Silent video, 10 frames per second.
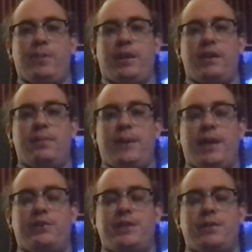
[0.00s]
And the
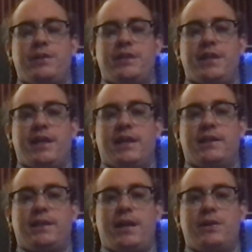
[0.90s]
Bank Secrecy Act
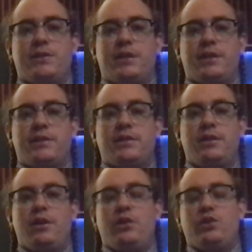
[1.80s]
allows us
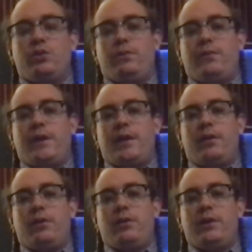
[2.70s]
to
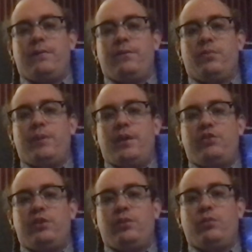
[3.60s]
file
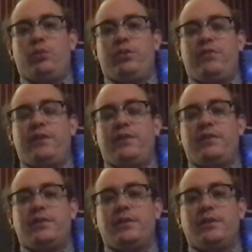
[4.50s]
information with
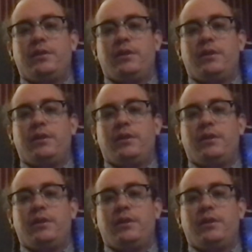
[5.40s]
FinCEN